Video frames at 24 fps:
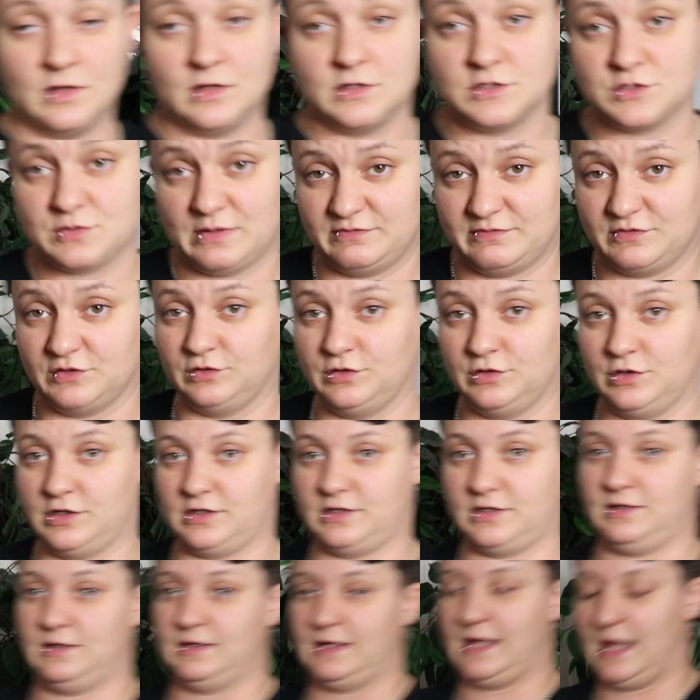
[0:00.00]
So I have to
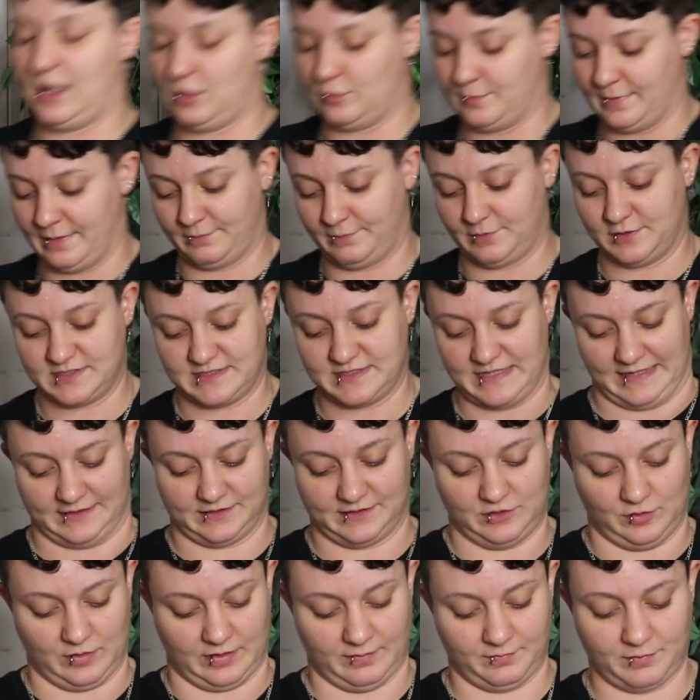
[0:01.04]
look. I can't remember
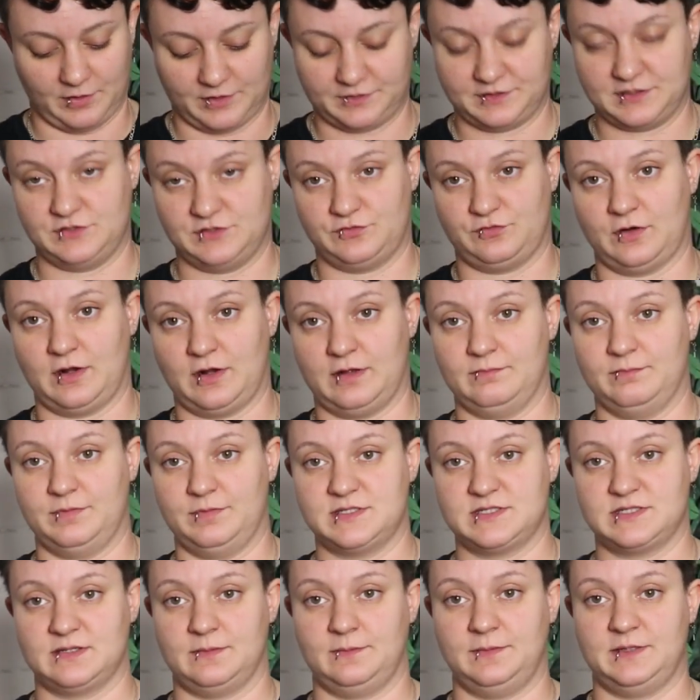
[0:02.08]
exactly who I bought these from,
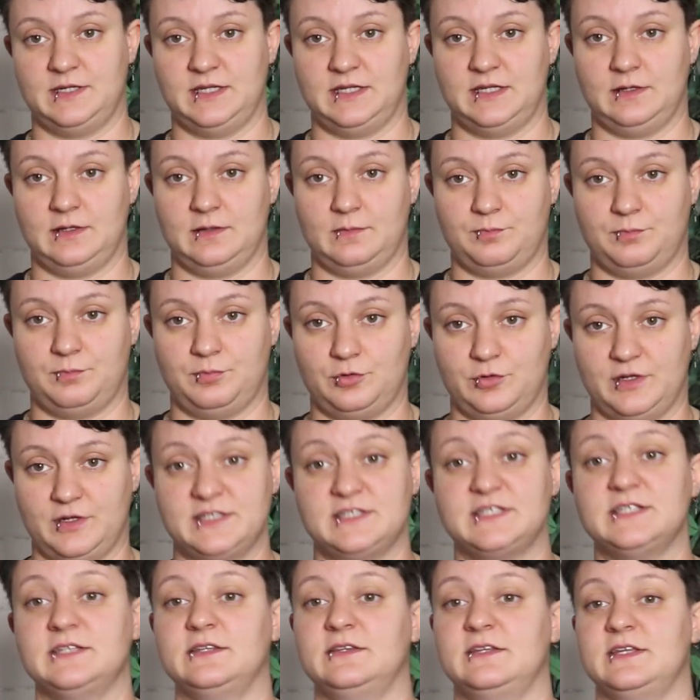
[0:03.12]
but somebody
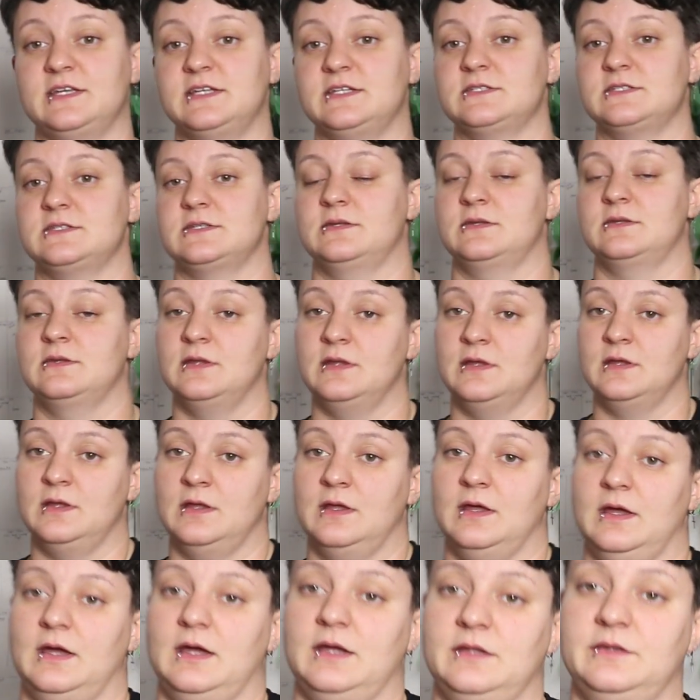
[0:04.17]
printed these
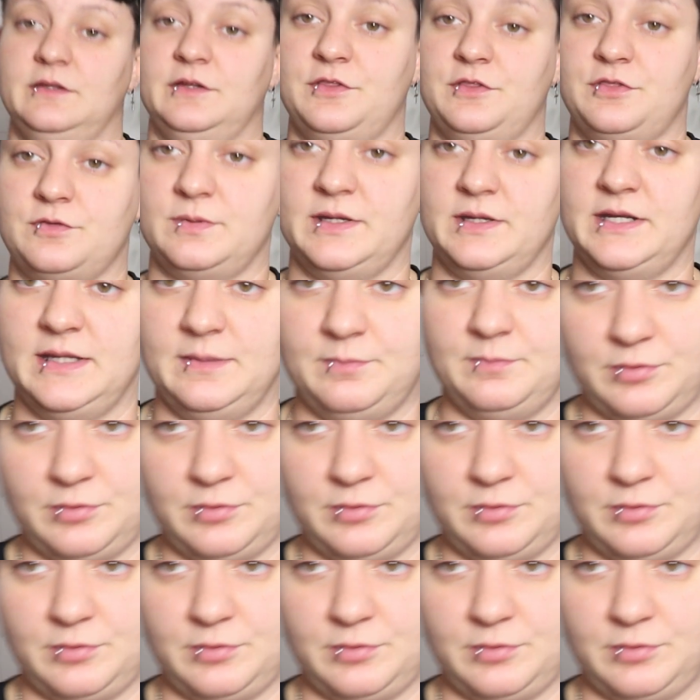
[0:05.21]
on their 3D